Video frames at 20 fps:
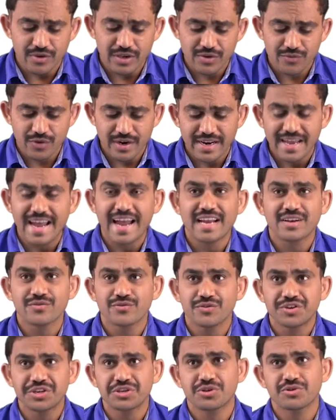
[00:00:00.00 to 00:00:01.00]
V1 and
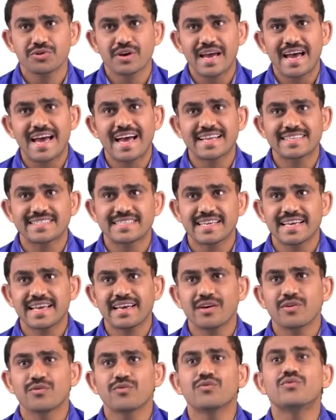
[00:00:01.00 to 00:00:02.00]
V2 as
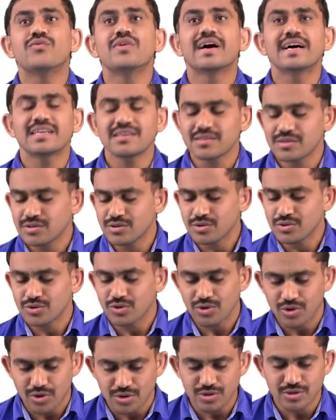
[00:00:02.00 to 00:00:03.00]
a one
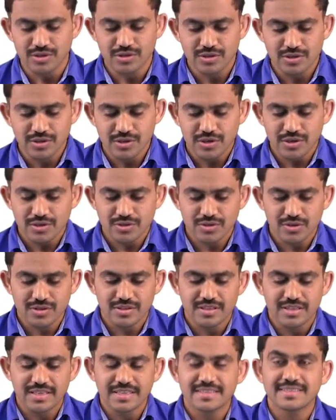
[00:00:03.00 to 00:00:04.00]
node. So
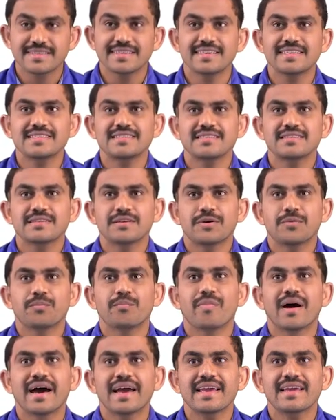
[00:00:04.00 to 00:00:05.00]
this is
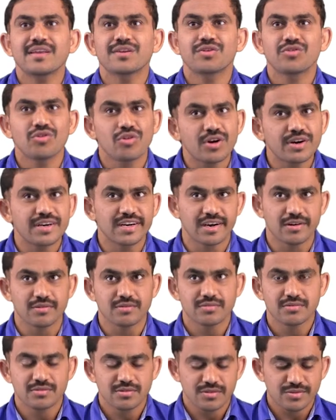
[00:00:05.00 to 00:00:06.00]
my node
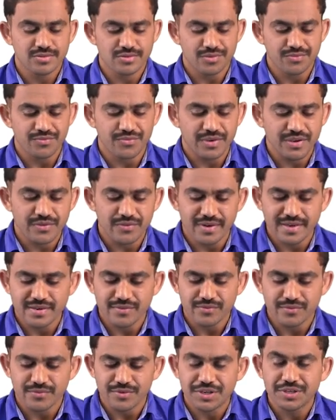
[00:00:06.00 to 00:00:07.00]
now. So V1,
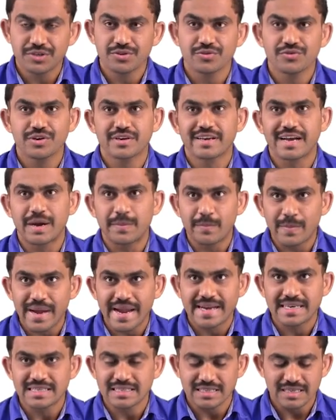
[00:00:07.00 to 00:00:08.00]
V2 we
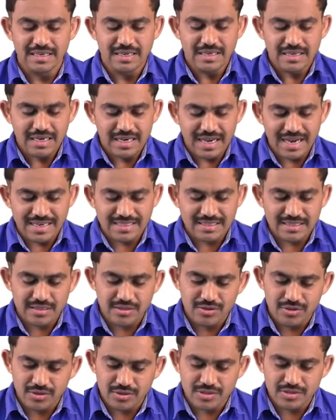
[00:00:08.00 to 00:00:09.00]
combined,
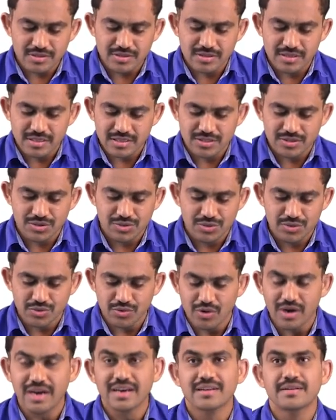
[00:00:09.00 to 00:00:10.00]
and these
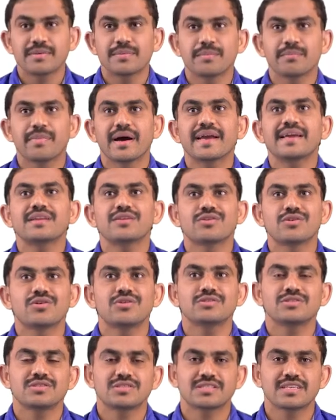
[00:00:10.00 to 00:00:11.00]
2 are my
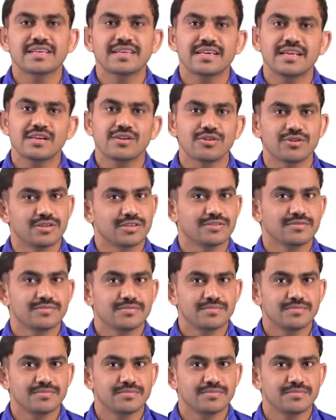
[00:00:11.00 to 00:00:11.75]
nodes, single node.